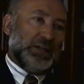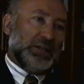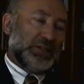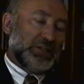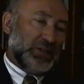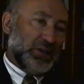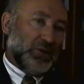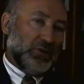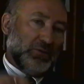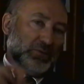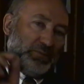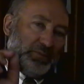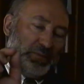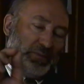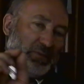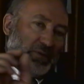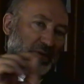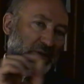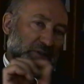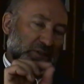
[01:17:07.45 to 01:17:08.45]
So,
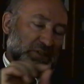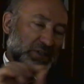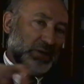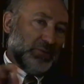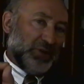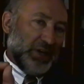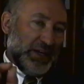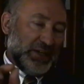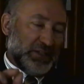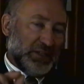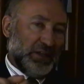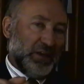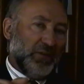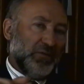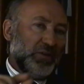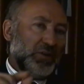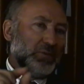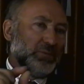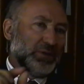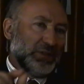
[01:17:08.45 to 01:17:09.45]
to summarize,
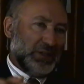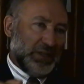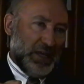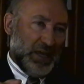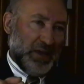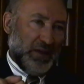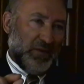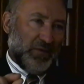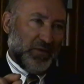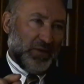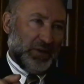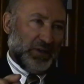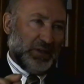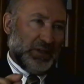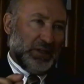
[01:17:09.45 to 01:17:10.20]
if you believe